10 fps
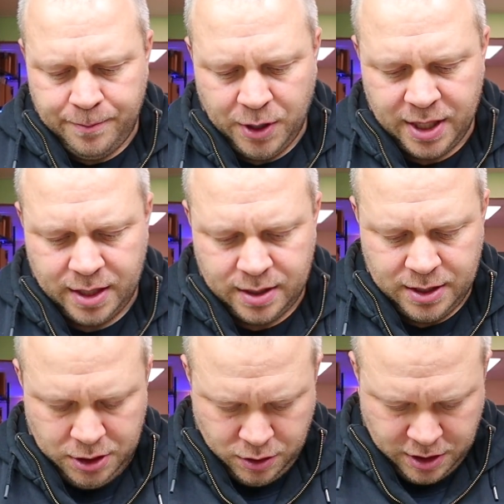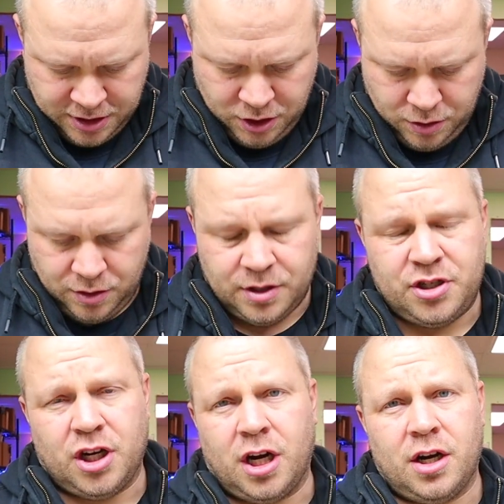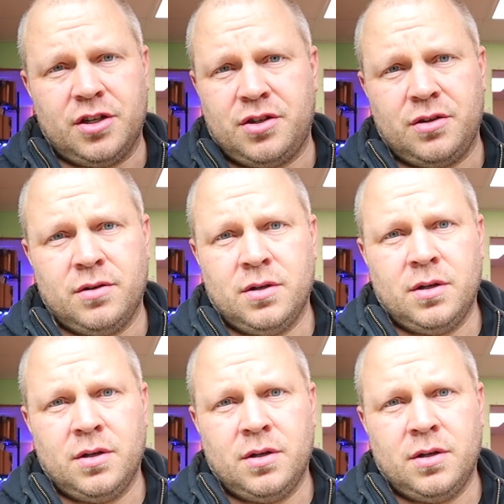But you, cause you couldn't charge,